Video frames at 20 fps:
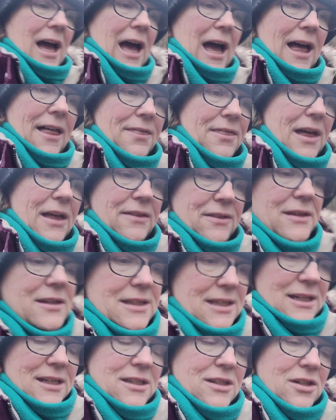and then the
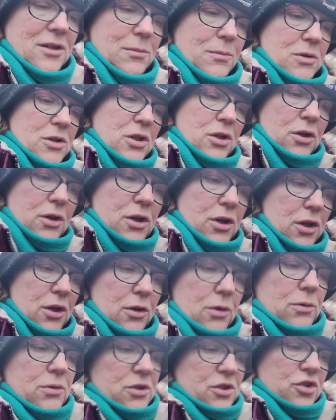system took
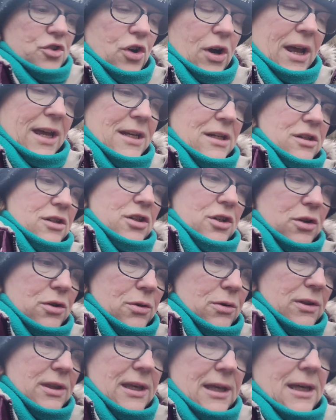you straight
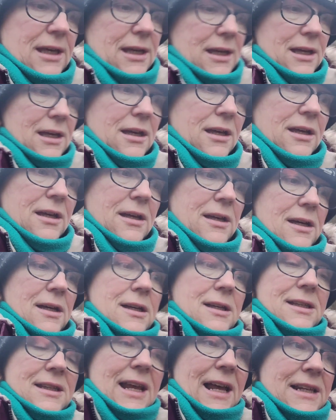to the
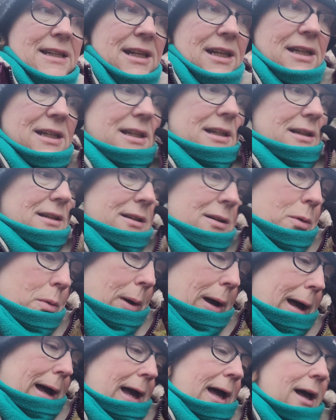settings in
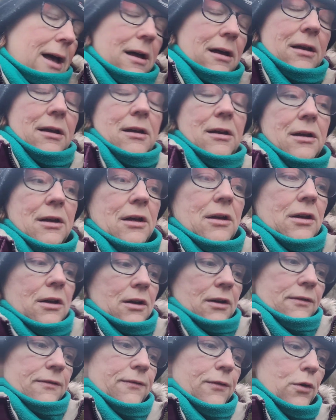Square
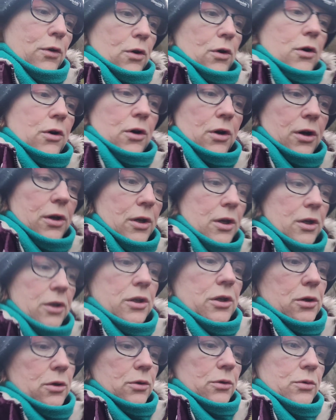for
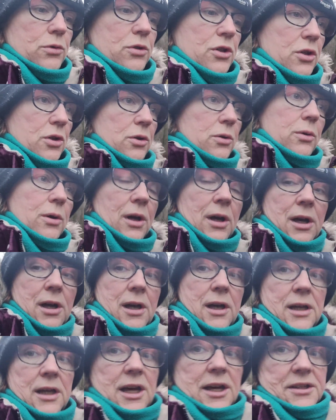you to
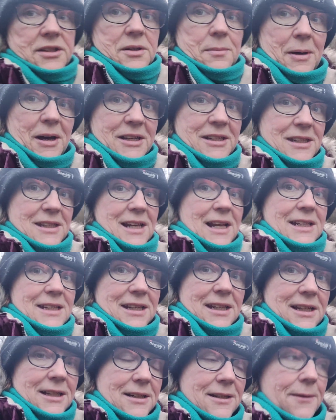customise
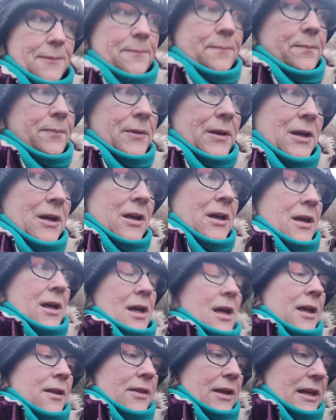settings.
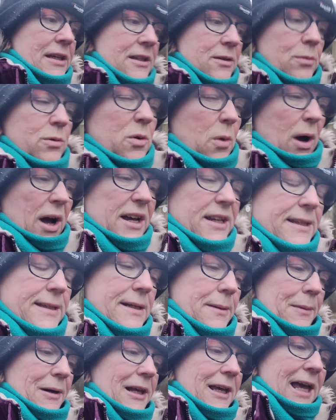This was quite a
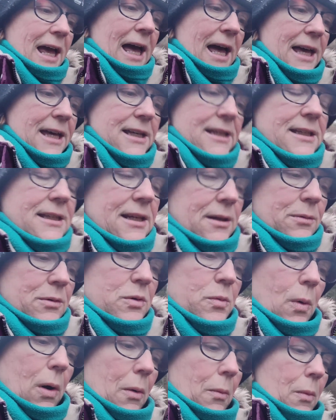similar case. It
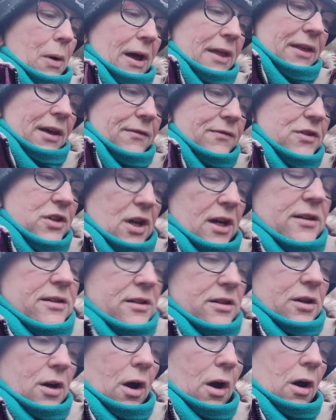was one where they've
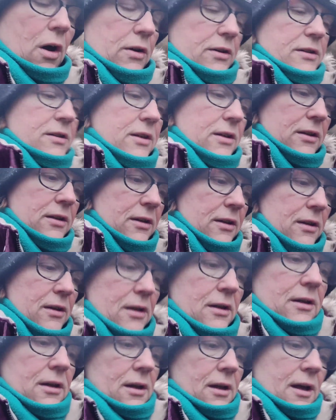just got
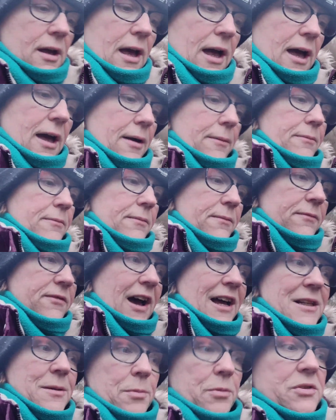
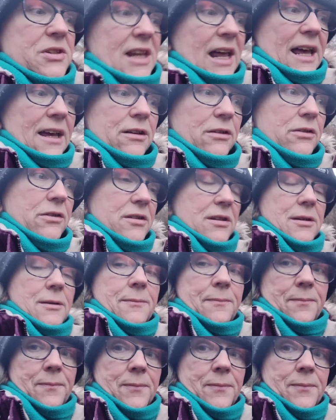vatable sales.